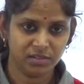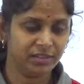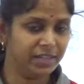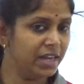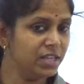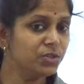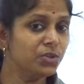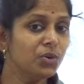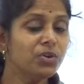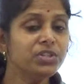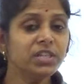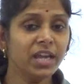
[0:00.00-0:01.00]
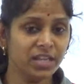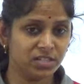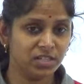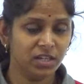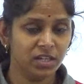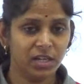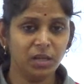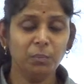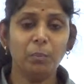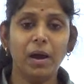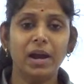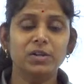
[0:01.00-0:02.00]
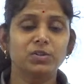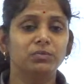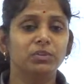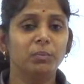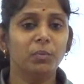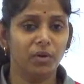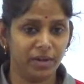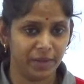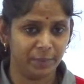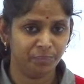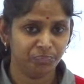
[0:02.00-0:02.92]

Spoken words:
There is no change in parts of the body.